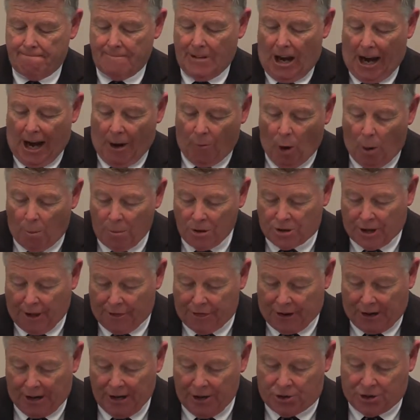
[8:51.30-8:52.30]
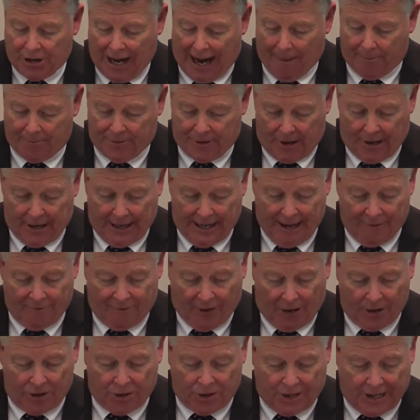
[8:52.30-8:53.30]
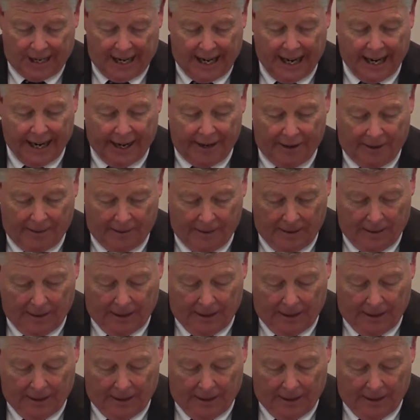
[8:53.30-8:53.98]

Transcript: In Romans, the third chapter, and verse 10,